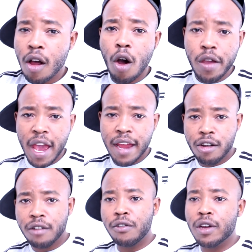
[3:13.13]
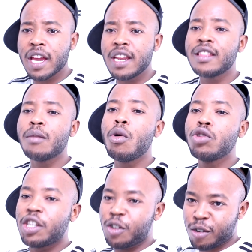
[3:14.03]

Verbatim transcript: Oh yeah, not forgetting the motion